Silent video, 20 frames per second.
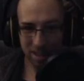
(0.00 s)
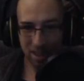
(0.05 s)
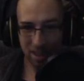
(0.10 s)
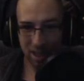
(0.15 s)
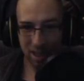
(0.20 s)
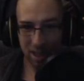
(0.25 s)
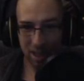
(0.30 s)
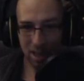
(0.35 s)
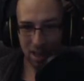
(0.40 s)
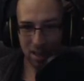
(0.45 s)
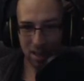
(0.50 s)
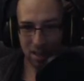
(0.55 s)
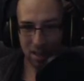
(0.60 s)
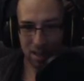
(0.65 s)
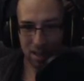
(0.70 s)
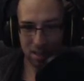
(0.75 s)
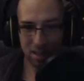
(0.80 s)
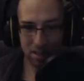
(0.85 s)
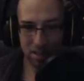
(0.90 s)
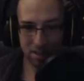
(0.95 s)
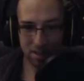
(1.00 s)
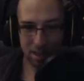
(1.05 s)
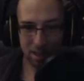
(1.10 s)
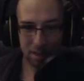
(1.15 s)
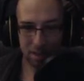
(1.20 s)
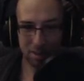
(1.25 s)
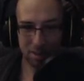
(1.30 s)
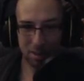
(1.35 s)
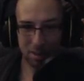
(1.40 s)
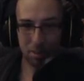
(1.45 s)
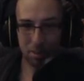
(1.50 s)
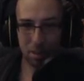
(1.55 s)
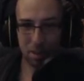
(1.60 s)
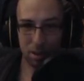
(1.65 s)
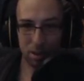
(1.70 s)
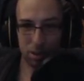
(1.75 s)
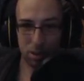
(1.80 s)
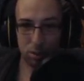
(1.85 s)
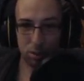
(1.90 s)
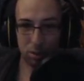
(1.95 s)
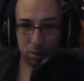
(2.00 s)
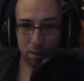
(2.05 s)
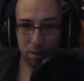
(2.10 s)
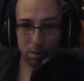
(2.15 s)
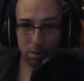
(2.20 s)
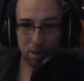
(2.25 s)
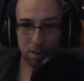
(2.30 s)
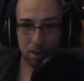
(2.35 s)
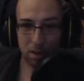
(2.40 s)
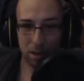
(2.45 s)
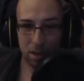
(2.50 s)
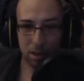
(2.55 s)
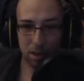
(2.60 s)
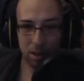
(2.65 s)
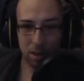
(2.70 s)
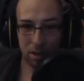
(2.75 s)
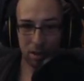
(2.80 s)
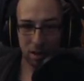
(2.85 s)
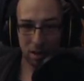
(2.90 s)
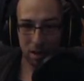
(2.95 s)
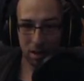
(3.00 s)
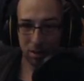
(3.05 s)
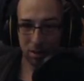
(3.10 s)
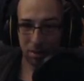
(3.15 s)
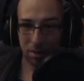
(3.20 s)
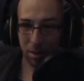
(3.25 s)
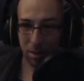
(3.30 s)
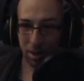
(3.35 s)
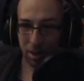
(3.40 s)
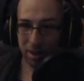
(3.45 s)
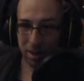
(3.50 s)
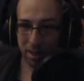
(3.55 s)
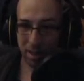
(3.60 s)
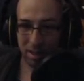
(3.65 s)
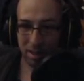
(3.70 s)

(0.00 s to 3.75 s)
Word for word: get. There's got to be something incredible in there right...